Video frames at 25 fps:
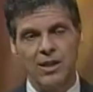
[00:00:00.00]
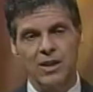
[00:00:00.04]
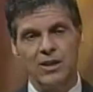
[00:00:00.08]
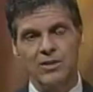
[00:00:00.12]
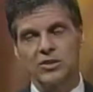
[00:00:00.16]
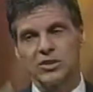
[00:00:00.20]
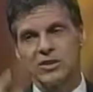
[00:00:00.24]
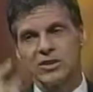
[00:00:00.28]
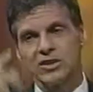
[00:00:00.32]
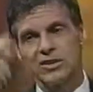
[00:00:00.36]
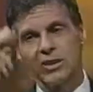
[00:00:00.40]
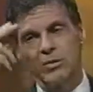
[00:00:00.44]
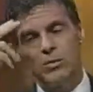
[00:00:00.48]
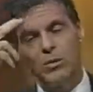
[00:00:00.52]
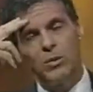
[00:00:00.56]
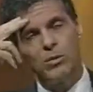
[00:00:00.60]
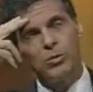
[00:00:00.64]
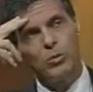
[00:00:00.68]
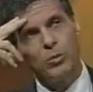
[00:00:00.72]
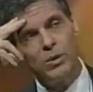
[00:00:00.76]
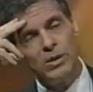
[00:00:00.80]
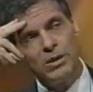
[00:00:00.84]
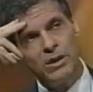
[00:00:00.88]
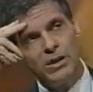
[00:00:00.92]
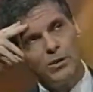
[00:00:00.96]
So you say, well,
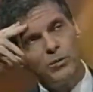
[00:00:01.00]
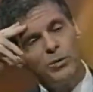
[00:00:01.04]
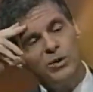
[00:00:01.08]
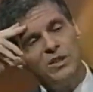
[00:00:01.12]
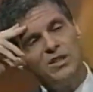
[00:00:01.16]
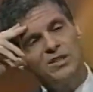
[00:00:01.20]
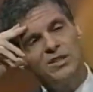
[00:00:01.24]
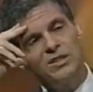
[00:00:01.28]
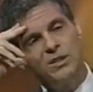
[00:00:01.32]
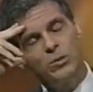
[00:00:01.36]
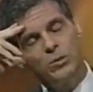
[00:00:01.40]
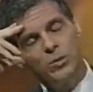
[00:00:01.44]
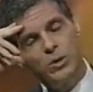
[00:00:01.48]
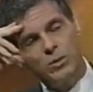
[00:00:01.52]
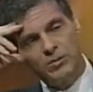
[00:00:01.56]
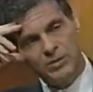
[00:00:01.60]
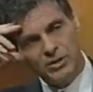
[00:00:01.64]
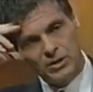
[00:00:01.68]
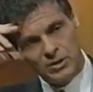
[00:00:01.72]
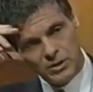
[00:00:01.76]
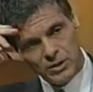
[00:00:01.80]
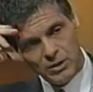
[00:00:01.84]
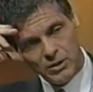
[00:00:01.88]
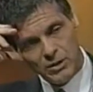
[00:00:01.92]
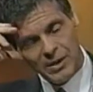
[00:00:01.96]
what does a
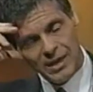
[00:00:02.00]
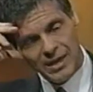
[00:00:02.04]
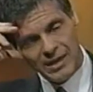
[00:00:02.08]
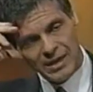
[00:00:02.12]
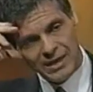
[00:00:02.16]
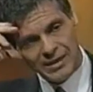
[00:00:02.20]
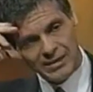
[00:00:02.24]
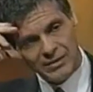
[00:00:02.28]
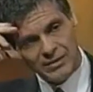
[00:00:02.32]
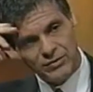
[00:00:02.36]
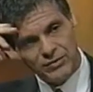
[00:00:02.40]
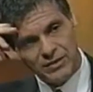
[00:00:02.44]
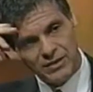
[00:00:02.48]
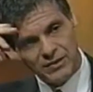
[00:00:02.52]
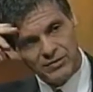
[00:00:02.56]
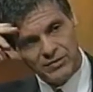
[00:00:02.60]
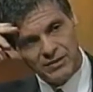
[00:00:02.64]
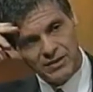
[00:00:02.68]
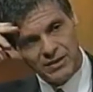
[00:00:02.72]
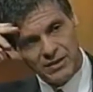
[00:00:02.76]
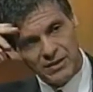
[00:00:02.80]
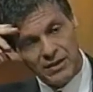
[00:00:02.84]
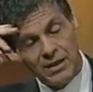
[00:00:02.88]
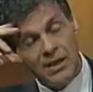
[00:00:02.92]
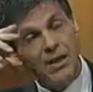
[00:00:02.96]
woman do at age
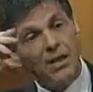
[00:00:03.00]
50?